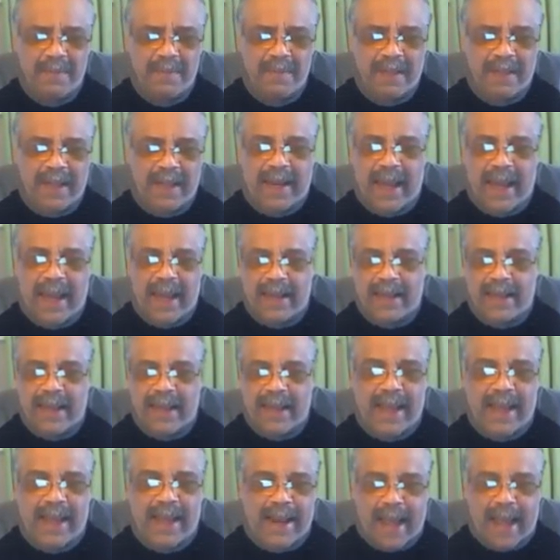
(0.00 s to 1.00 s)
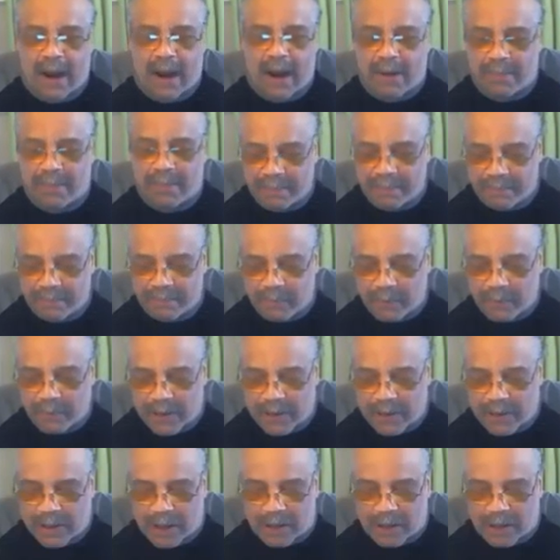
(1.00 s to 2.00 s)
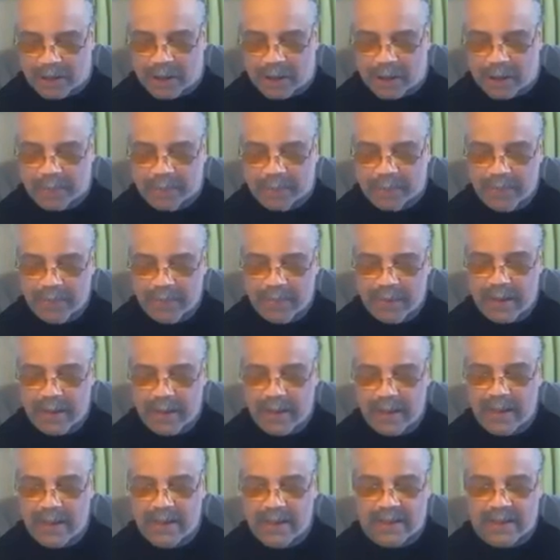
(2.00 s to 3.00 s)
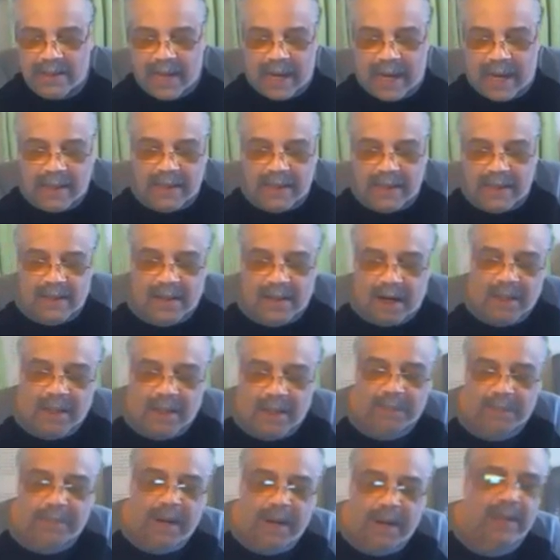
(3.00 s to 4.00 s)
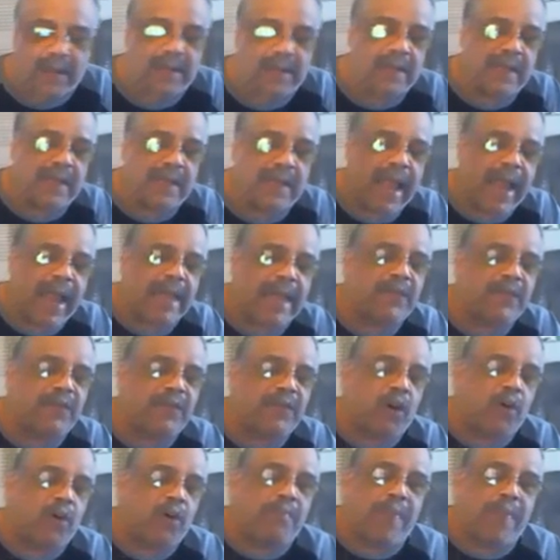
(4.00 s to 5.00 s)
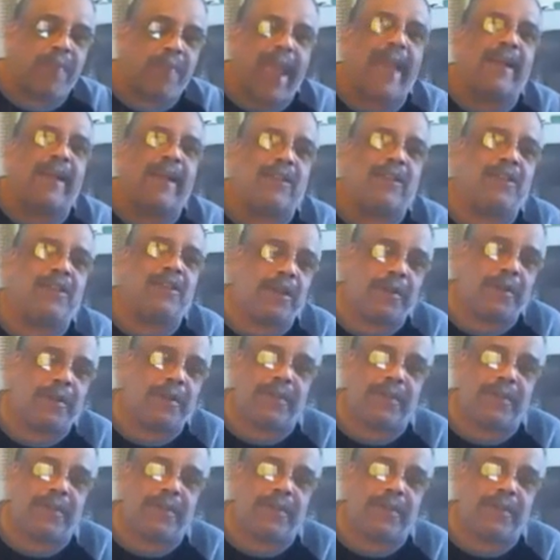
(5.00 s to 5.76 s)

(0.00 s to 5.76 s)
lay that out, what you're going to do. Taylor talked about the cash flow manager.